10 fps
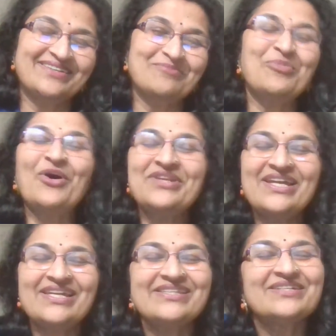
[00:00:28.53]
Born
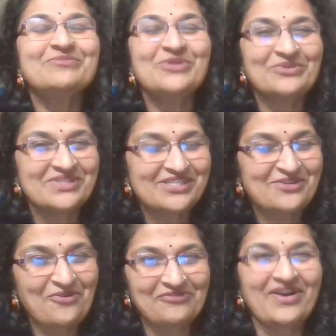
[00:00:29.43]
in the
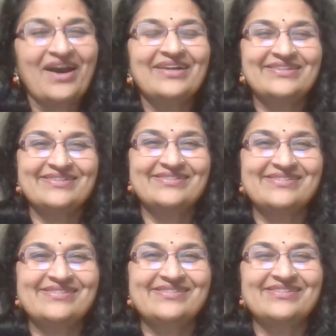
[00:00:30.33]
community of
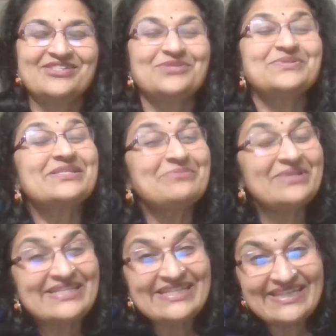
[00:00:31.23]
gardeners, she was
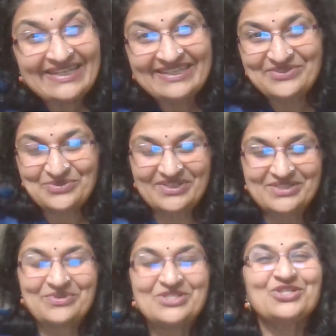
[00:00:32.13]
completely
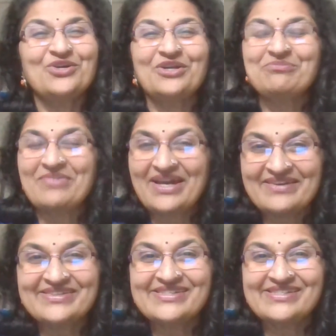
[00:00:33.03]
illiterate when she got
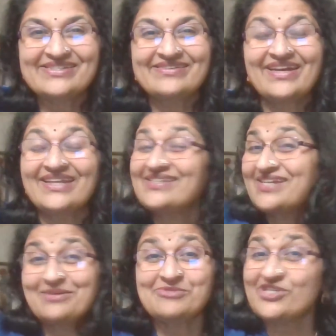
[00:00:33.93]
married. At a
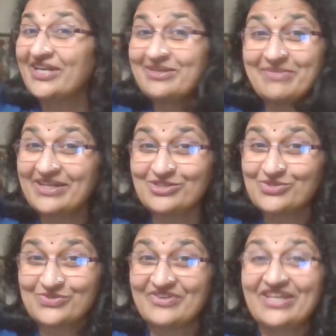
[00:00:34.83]
time, child marriage
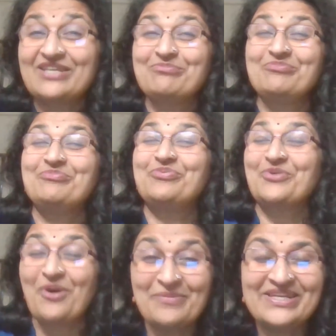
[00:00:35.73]
was very
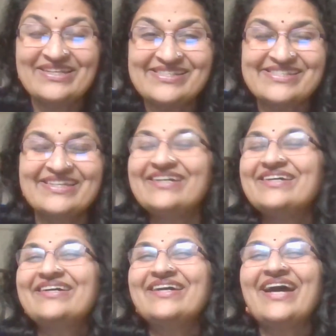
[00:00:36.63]
prominent,
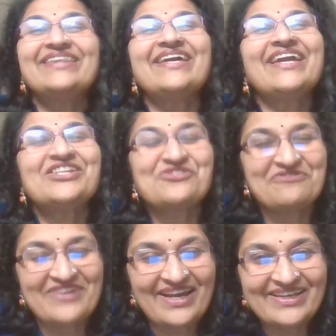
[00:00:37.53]
at the age
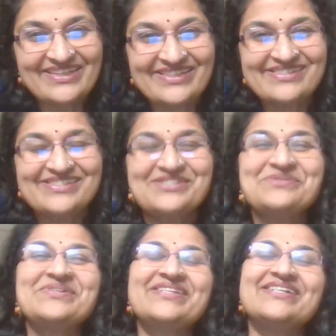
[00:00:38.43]
of 9
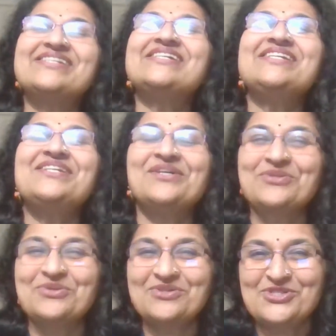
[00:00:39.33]
to the
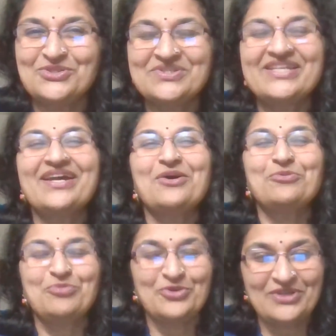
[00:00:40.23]
13-year-old Jyoti Rao
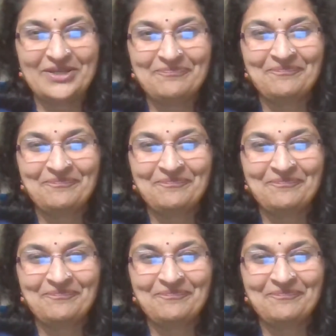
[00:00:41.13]
Phule.